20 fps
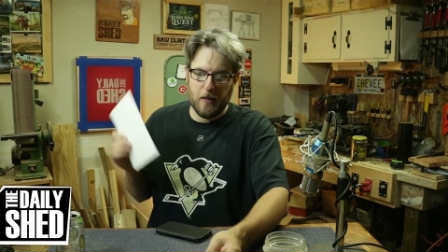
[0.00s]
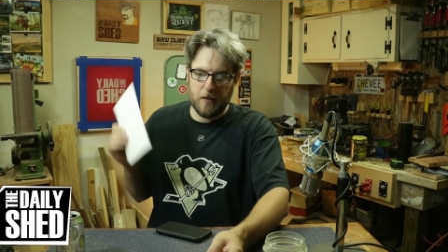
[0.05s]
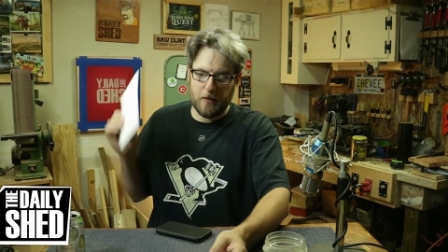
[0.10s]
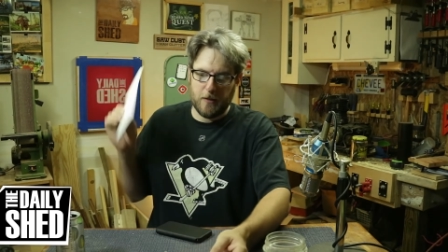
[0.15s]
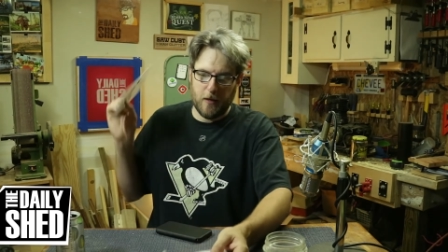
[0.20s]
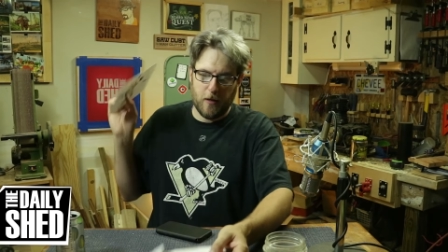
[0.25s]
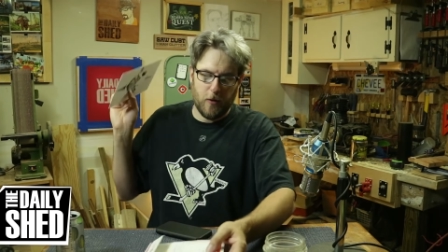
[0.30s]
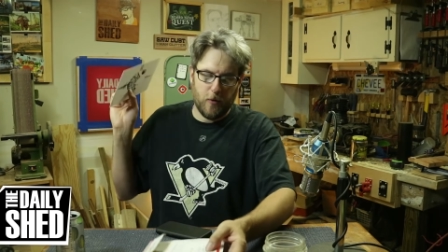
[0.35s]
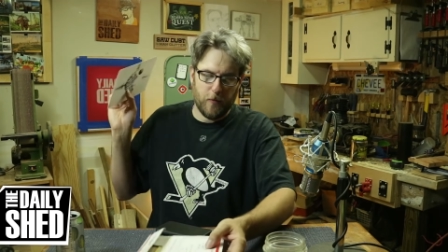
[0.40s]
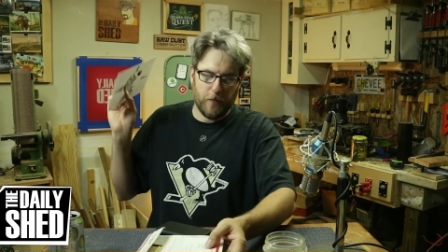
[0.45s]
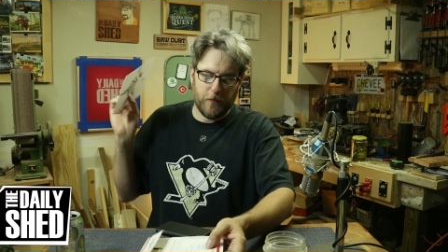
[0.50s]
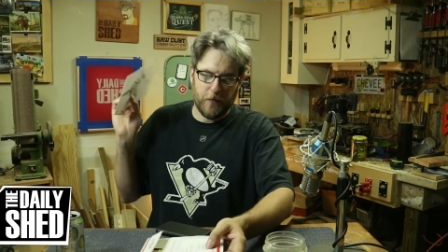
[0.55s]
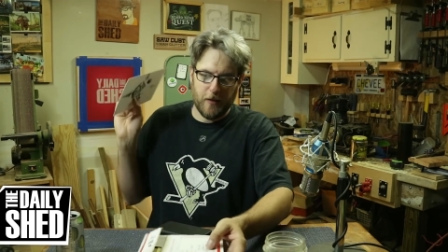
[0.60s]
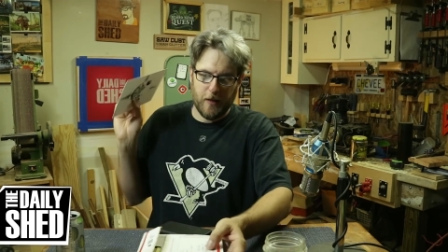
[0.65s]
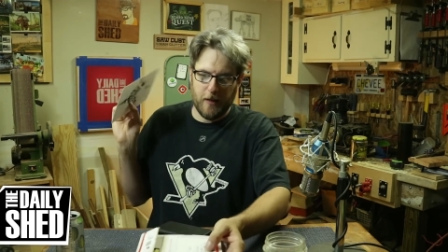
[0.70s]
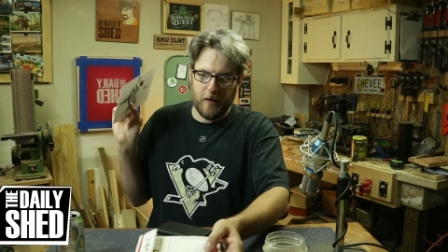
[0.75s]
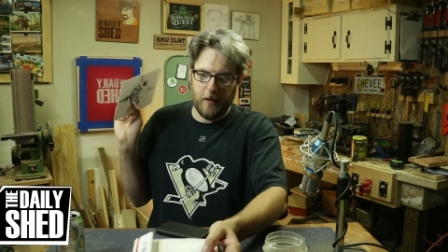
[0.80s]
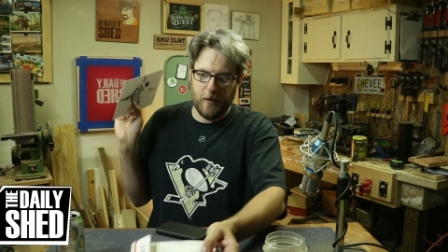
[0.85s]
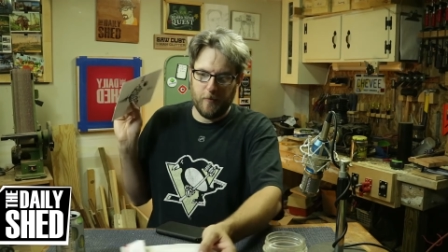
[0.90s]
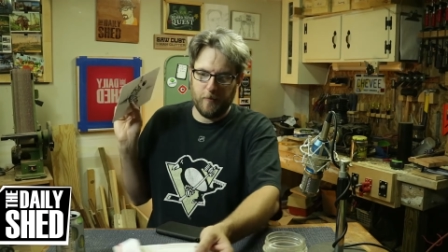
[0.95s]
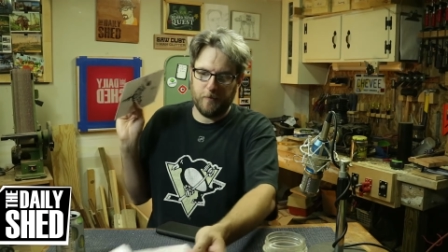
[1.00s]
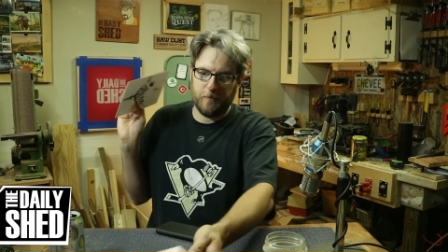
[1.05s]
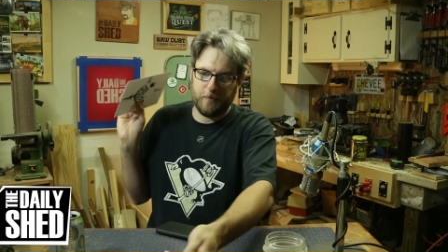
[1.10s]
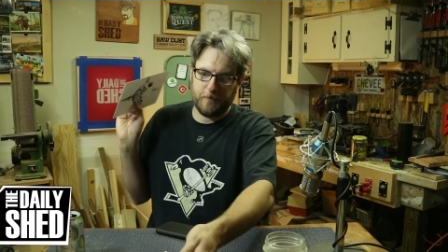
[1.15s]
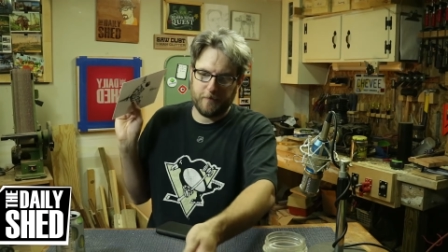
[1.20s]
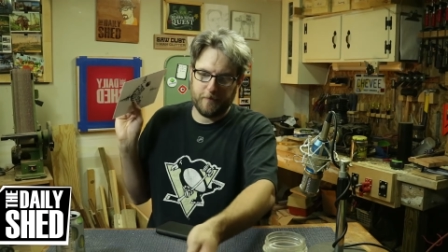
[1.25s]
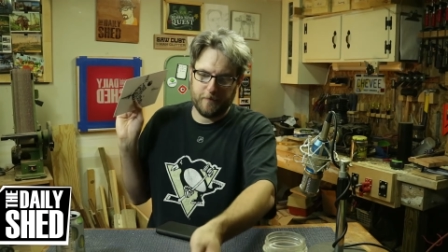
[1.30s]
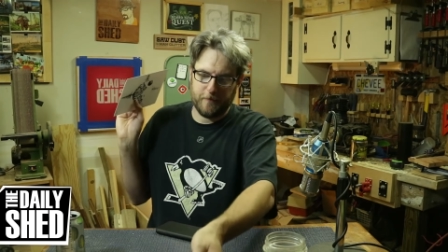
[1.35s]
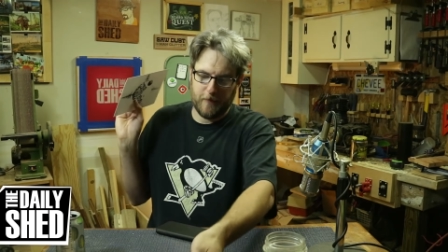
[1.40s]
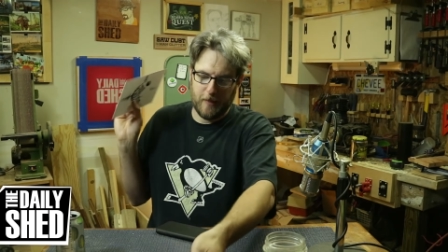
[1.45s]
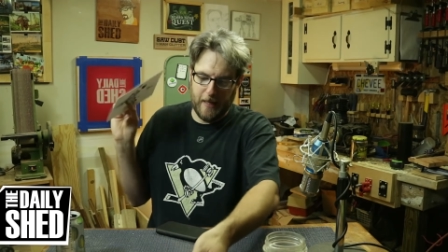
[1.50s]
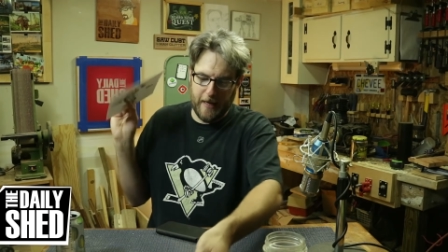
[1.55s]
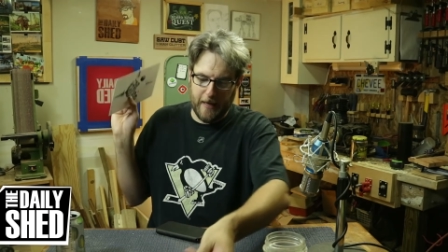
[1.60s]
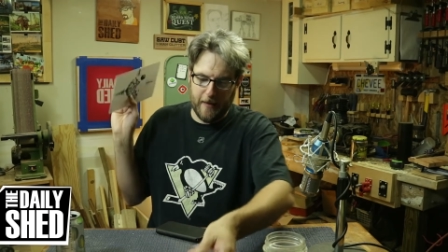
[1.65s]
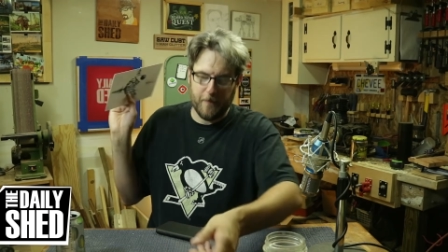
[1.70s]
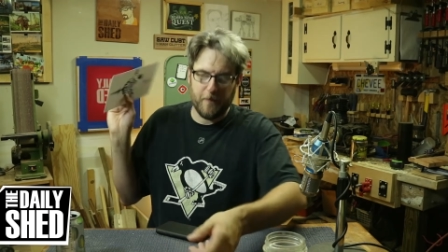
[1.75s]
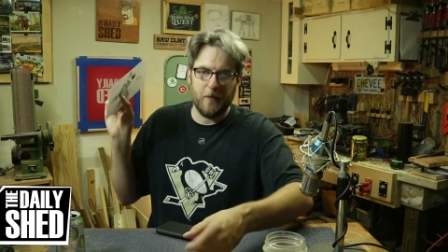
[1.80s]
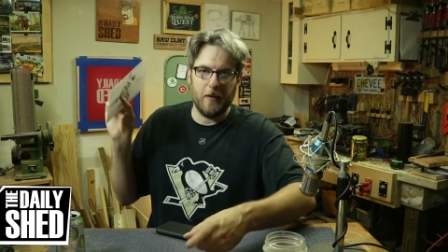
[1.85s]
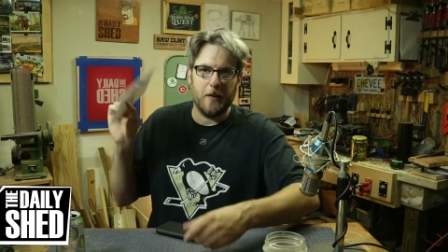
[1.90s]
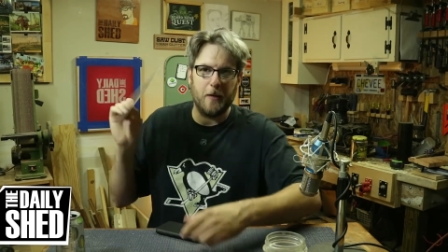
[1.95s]
So, um,
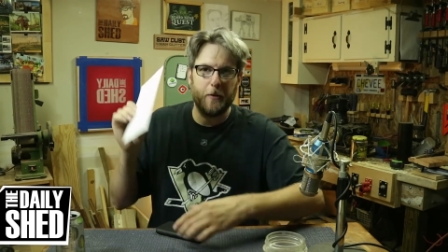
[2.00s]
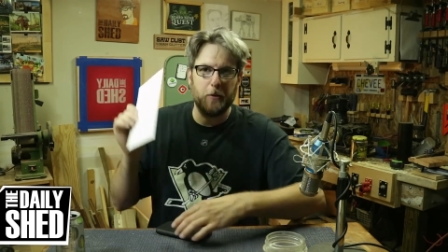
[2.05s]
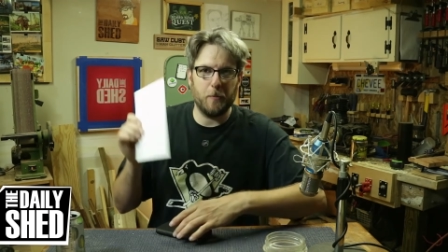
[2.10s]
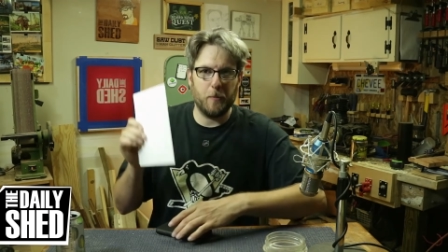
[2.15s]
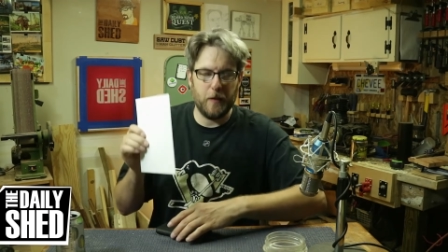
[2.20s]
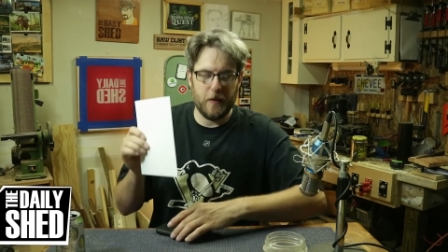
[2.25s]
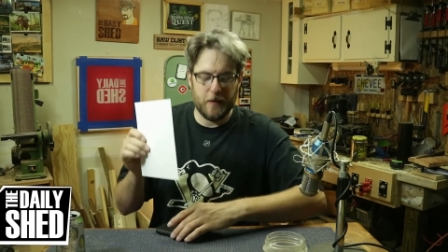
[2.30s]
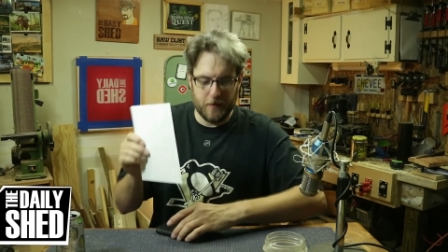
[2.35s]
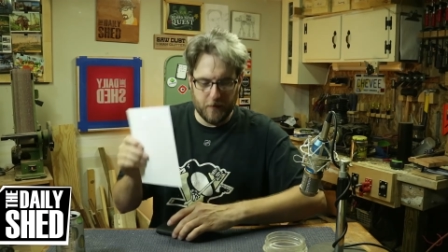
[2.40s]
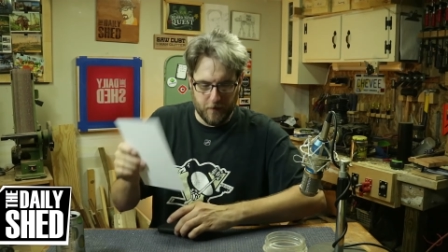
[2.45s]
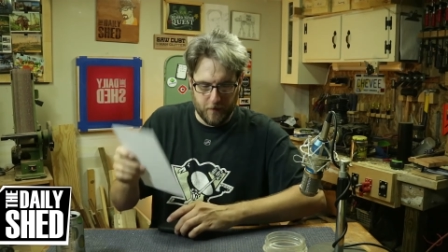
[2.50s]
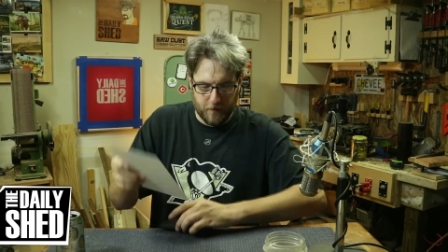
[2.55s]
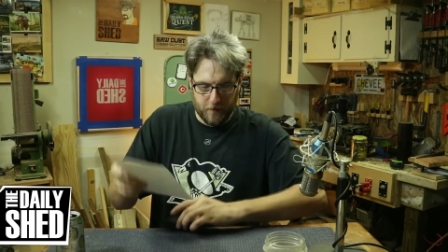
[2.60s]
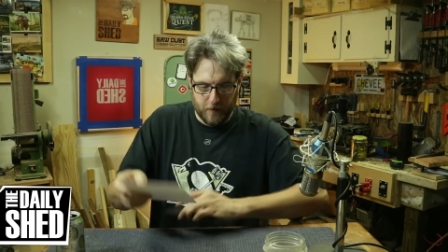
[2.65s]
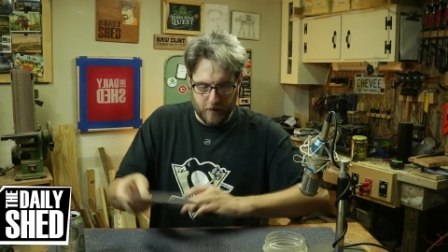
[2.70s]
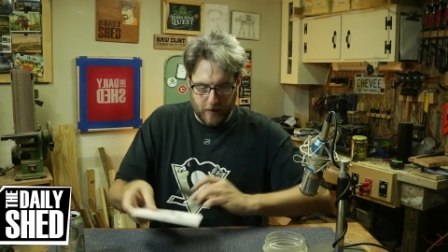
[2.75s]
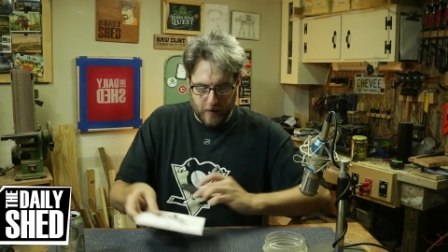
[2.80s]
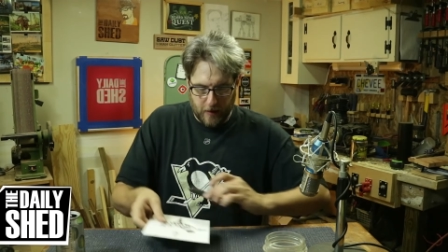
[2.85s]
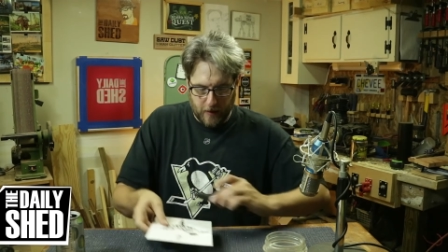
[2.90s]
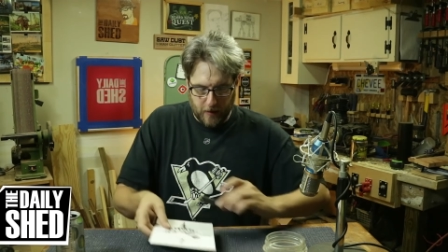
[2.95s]
yeah, another piece of